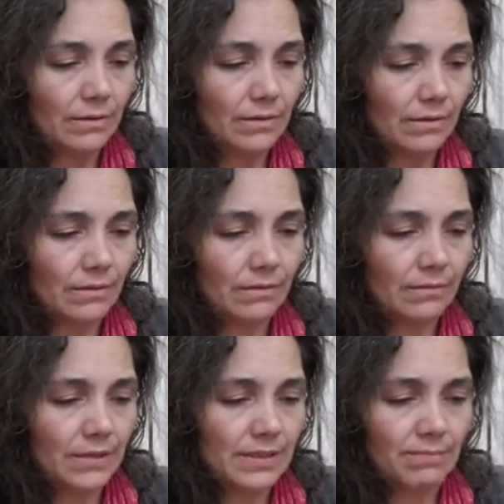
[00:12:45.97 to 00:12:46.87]
You know,
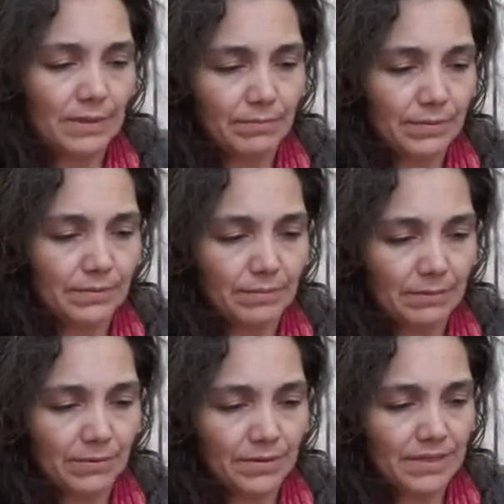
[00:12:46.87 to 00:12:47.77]
because people,
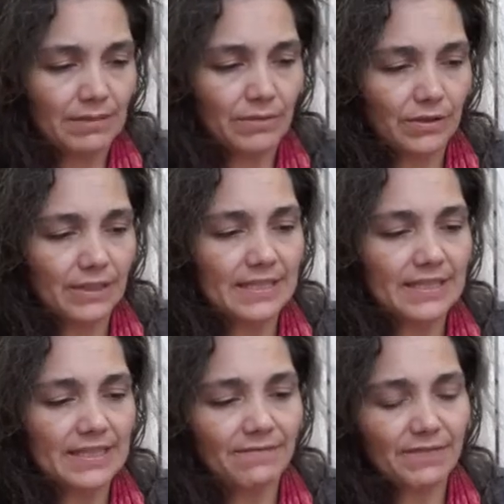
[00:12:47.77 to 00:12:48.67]
people are similar. It's
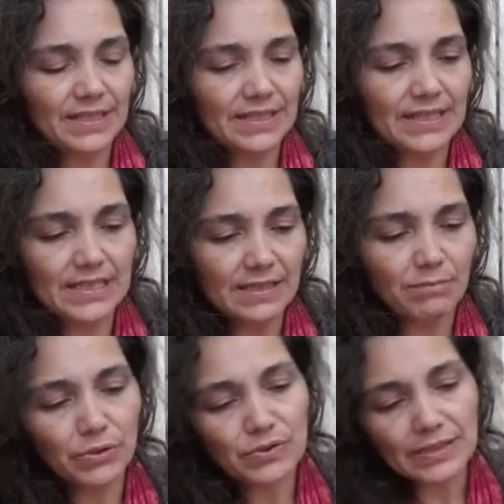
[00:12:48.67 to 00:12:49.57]
these feelings, the
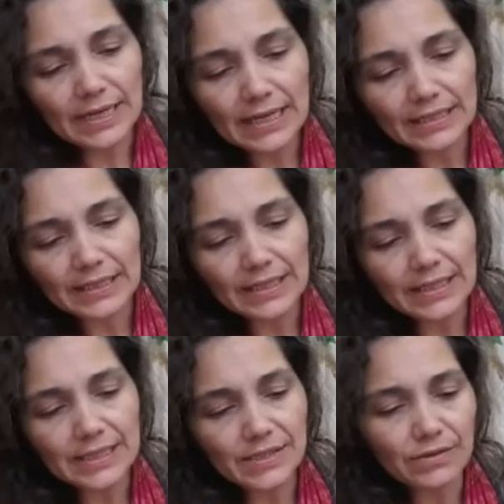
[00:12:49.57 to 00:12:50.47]

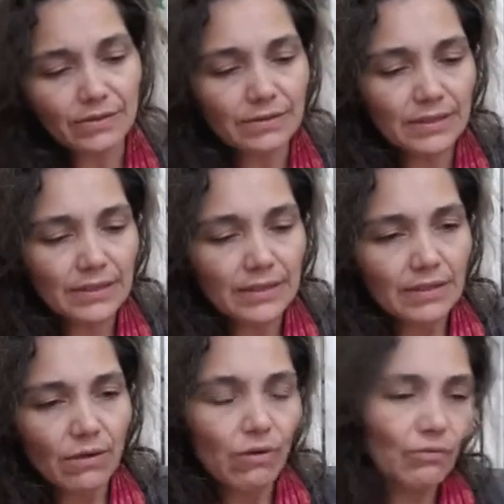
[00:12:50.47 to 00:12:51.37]
personalities, you know.
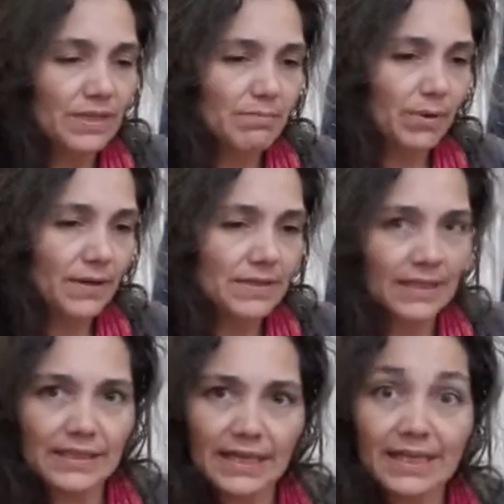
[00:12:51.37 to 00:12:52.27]
Oh, this part
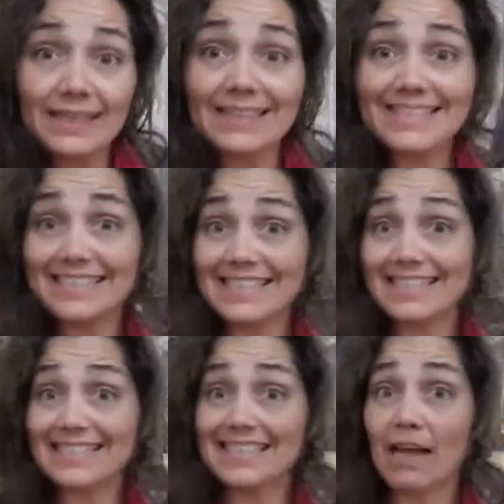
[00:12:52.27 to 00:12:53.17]
I like. And this is,
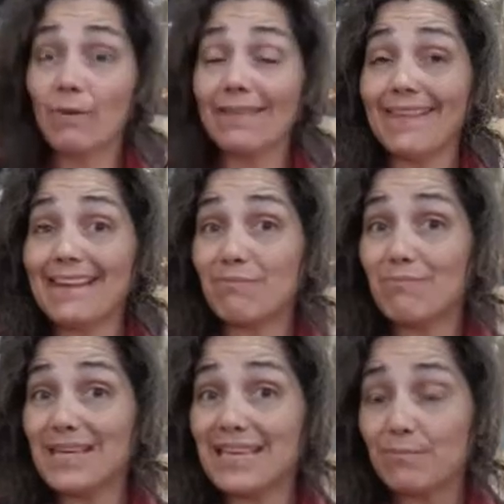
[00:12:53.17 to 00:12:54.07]
this is how I like
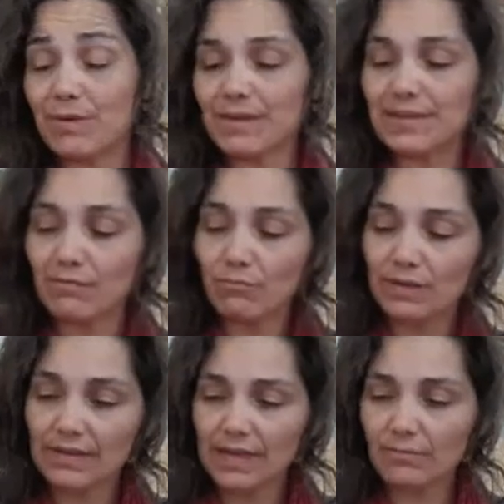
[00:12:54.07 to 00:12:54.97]
me because I'm
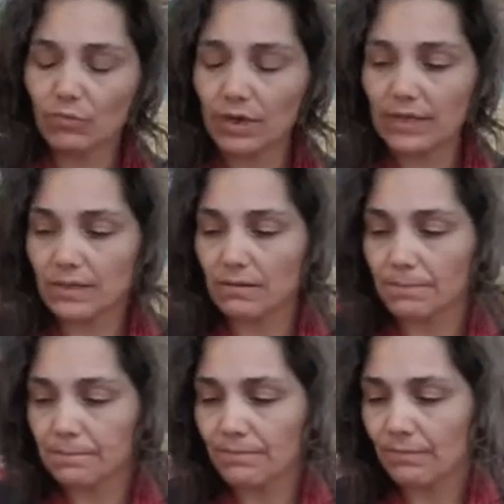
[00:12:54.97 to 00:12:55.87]
with them, right?
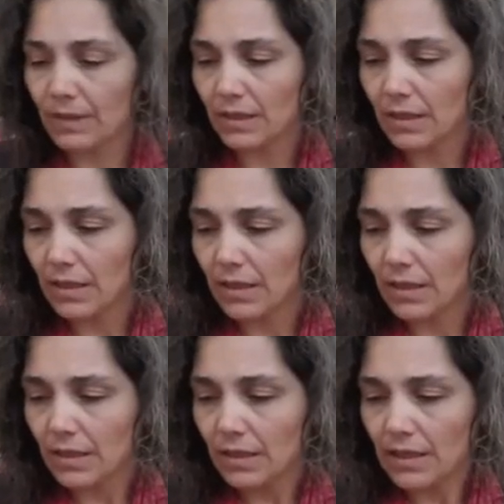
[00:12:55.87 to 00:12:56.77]
So
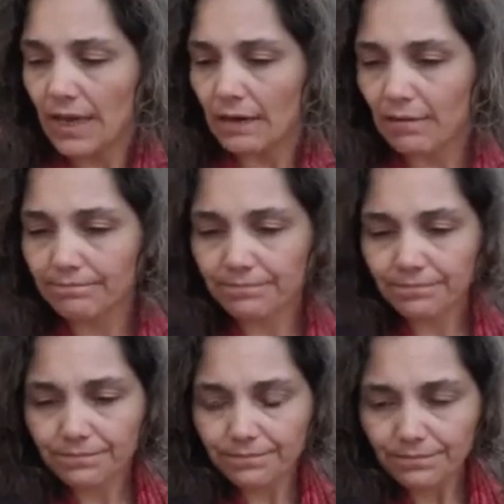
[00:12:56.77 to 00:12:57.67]
I had a,
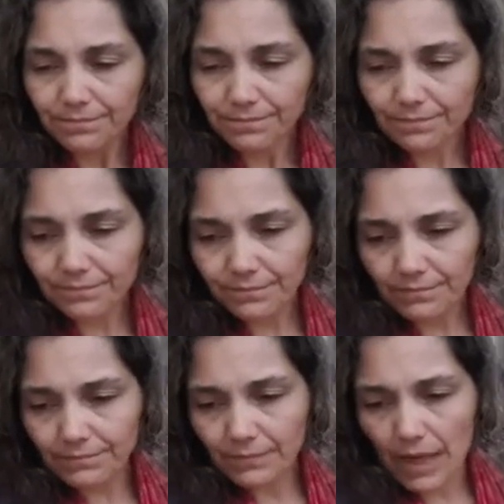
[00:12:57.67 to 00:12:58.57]

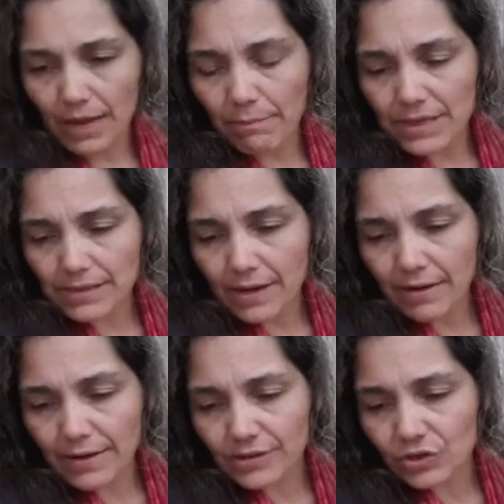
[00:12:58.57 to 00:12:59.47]
I had a
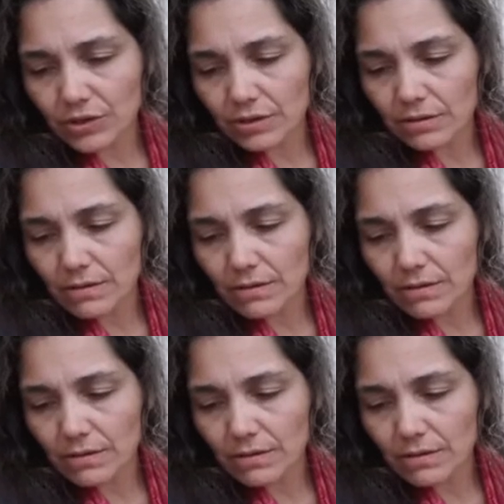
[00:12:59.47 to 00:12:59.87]
miscarriage.